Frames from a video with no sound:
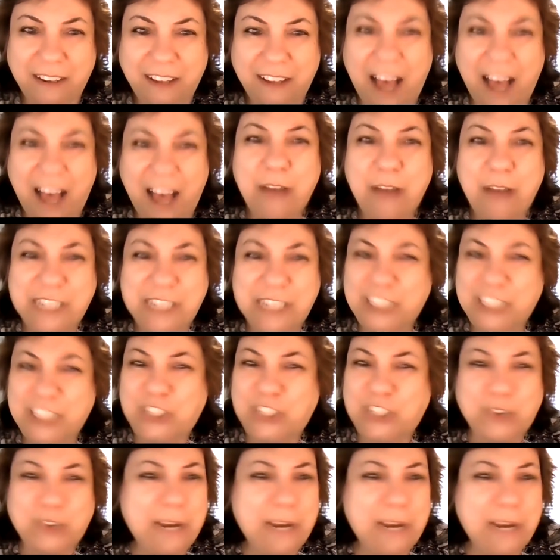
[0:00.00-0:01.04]
I was
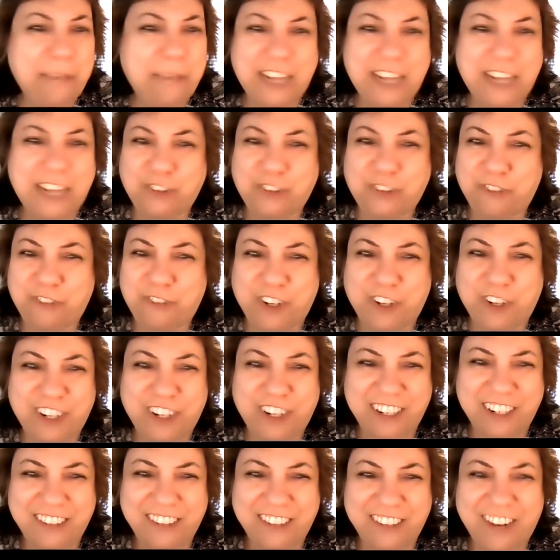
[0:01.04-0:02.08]
extreme introvert,
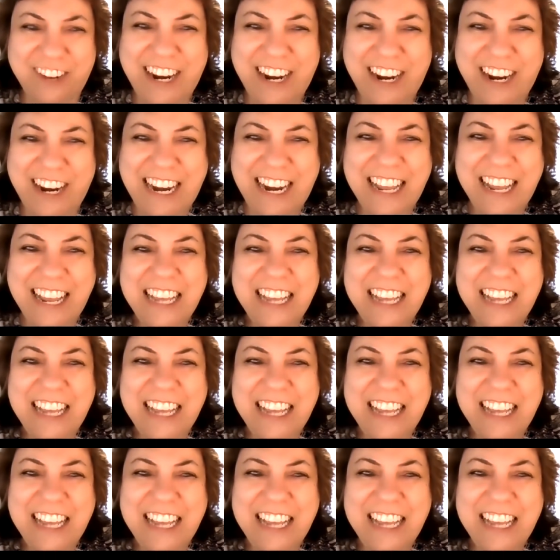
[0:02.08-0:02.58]
right?